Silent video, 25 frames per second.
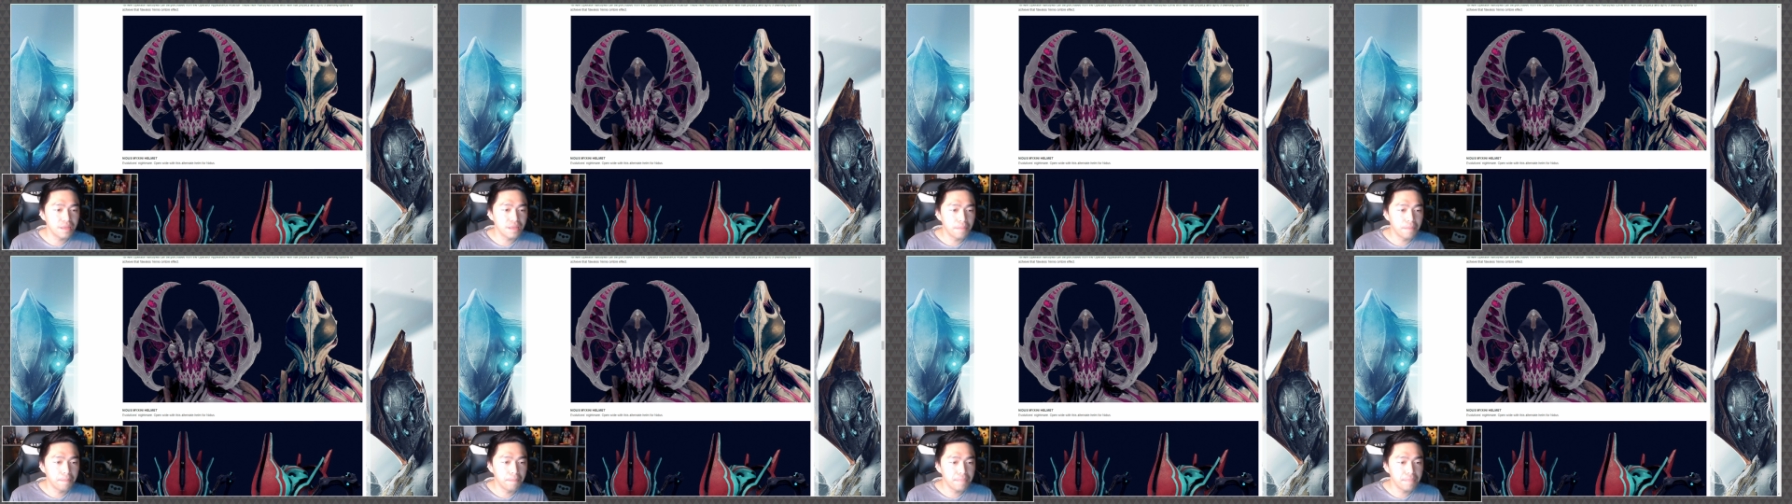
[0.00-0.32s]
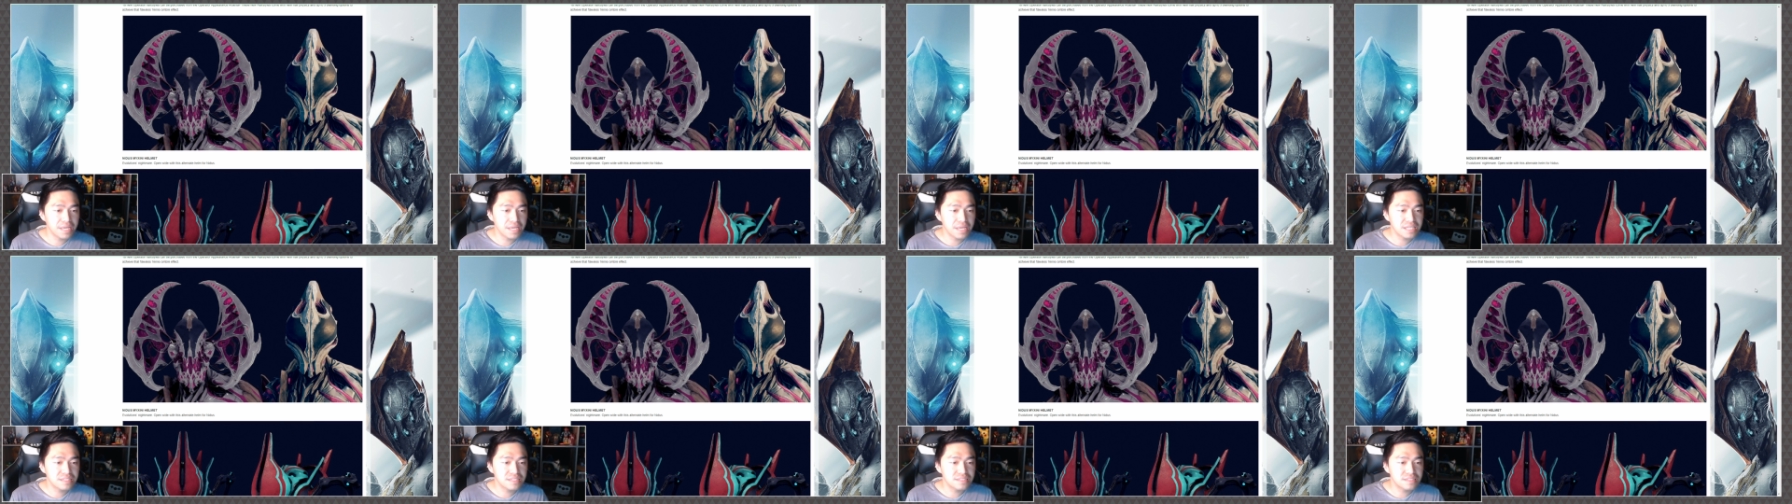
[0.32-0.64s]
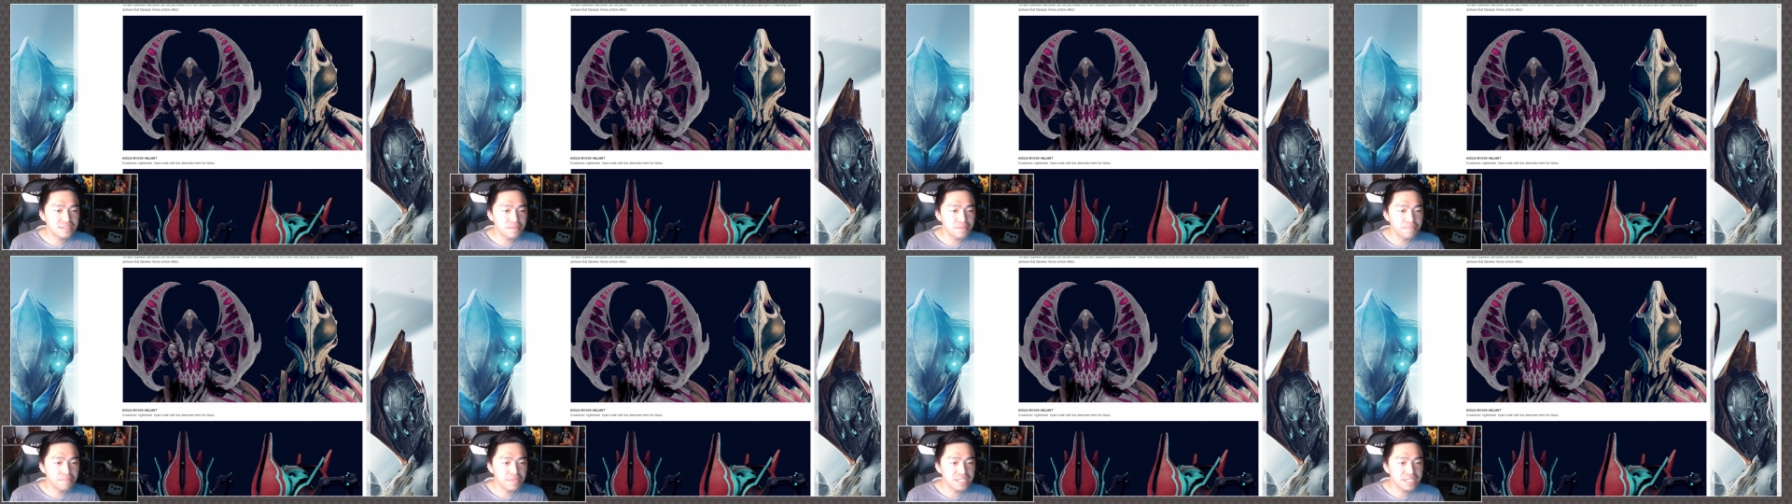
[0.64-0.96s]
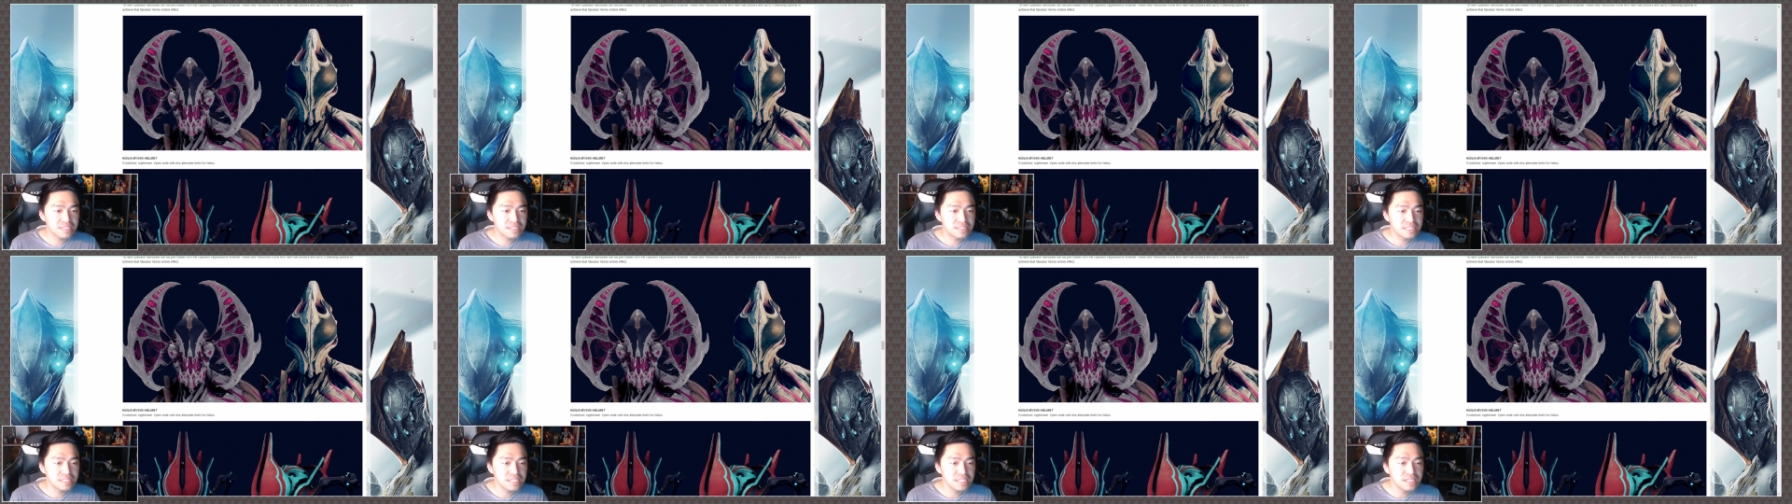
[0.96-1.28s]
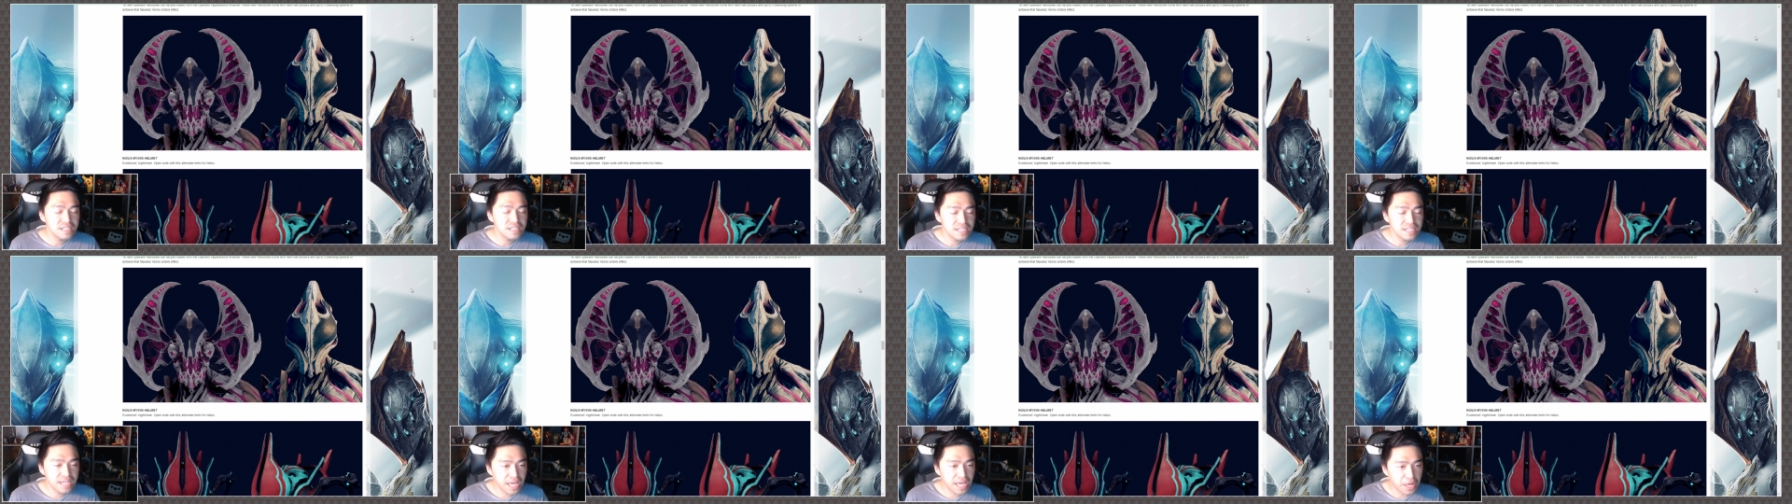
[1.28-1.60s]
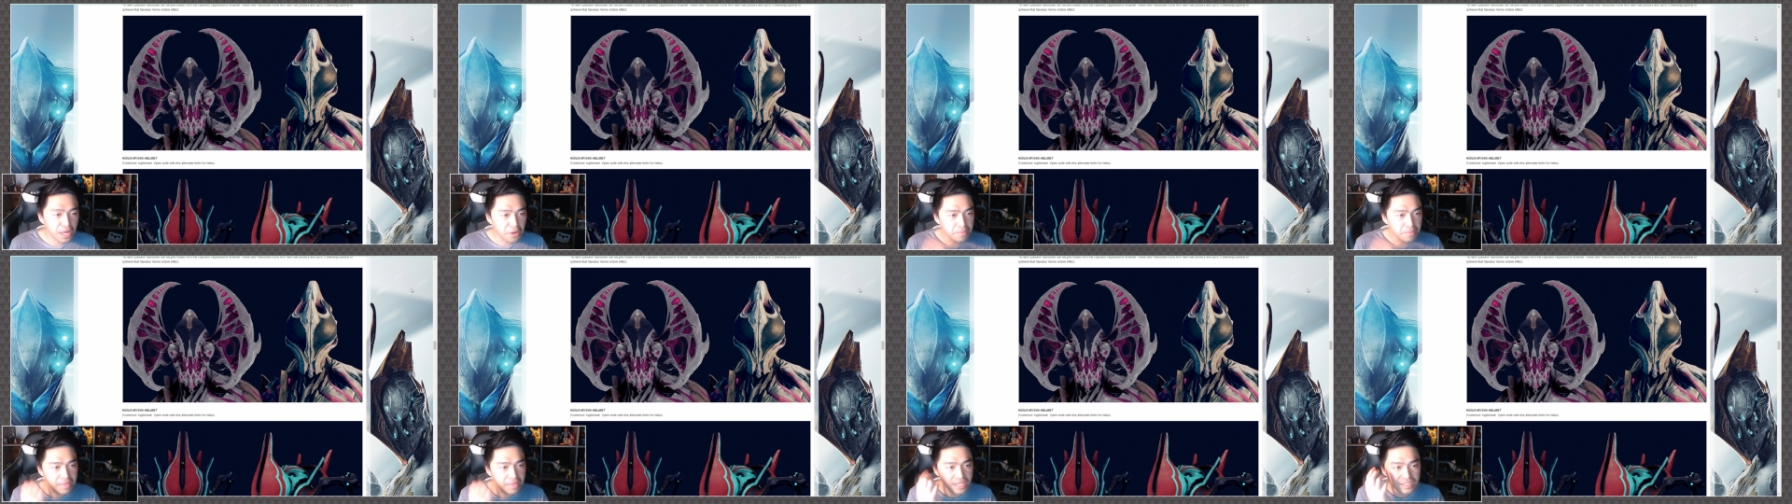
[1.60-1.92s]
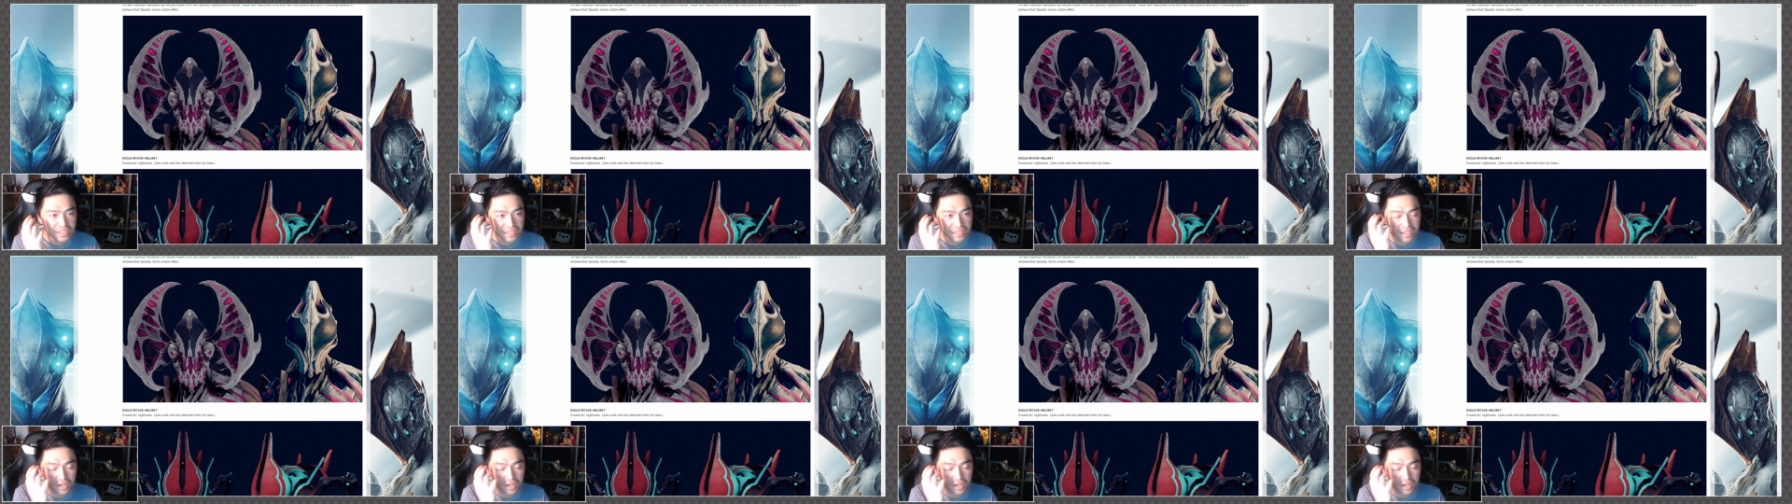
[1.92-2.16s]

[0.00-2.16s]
Mix- Mixini helmet.